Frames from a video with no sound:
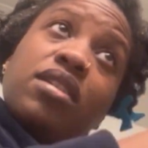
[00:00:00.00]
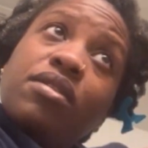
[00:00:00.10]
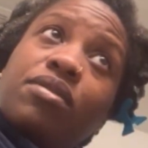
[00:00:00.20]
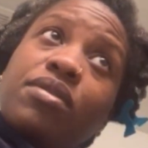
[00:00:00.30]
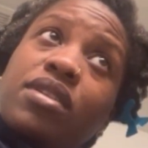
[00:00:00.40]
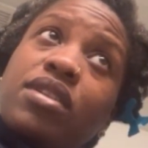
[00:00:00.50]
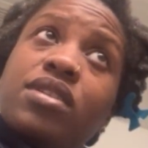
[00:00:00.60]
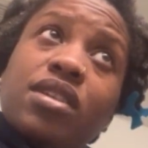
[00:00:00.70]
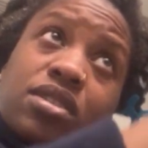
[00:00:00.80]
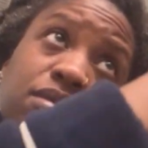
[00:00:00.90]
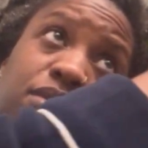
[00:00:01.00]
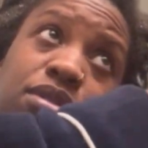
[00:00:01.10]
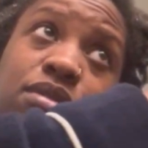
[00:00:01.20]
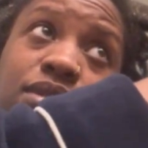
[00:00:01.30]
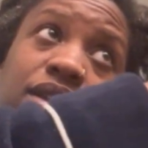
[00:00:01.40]
Well, really, because that should have been
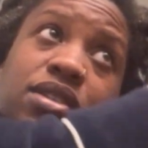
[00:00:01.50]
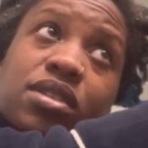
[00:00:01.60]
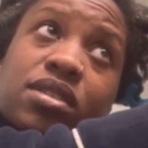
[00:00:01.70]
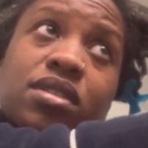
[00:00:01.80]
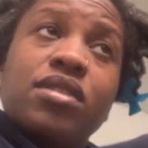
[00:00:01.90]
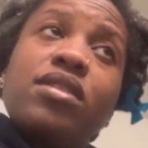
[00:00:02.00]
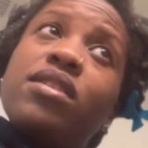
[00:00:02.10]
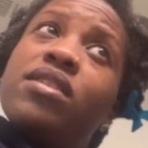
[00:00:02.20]
two sections.